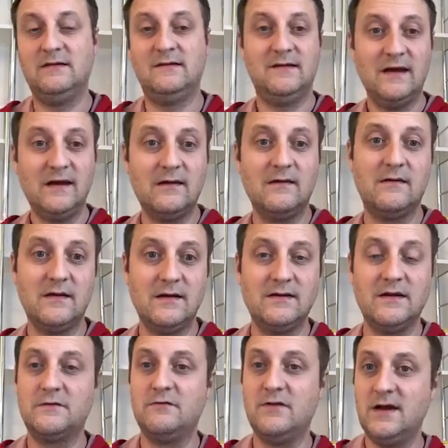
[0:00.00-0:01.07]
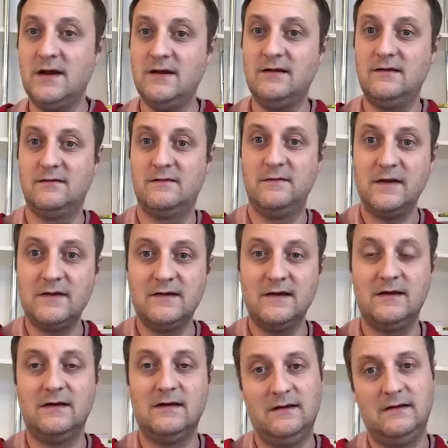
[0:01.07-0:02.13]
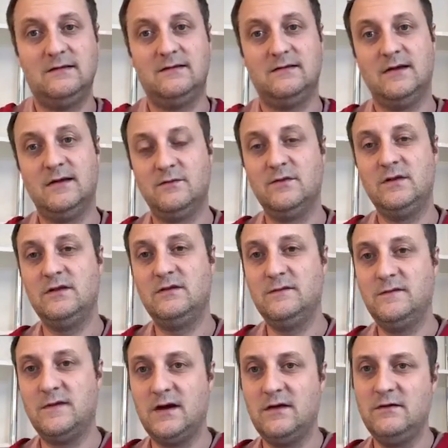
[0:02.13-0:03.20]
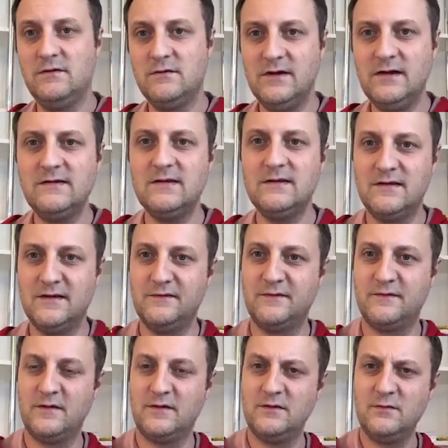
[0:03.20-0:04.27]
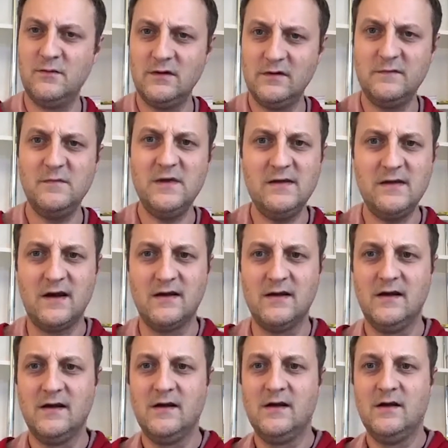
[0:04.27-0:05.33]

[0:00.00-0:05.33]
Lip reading: And the second thing that really needs fixing is that we need to find new incentives for the world of media.